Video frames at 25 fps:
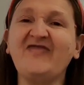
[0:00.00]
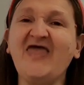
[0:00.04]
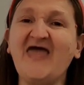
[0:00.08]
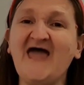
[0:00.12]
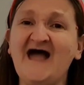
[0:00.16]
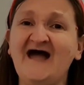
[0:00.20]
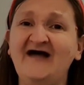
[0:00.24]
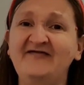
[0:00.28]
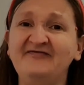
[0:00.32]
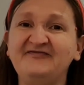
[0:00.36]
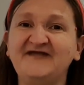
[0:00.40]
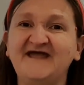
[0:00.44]

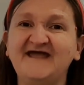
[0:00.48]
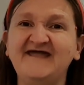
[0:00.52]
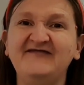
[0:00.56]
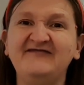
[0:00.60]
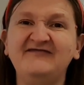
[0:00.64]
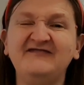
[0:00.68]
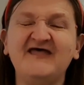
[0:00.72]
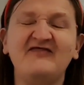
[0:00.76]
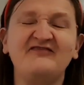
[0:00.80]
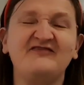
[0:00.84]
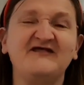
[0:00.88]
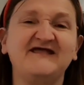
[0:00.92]
And
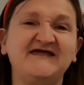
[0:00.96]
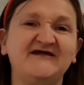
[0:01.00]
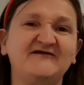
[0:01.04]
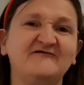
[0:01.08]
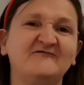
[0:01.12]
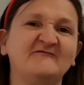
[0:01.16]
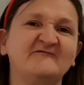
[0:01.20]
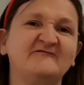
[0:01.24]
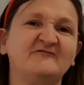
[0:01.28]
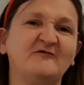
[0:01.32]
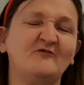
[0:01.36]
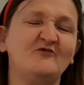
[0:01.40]
then the
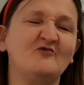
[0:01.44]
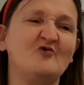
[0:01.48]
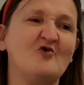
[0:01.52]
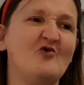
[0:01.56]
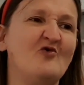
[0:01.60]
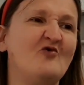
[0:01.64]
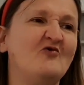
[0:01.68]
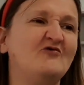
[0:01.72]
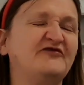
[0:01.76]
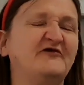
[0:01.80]
girls will go,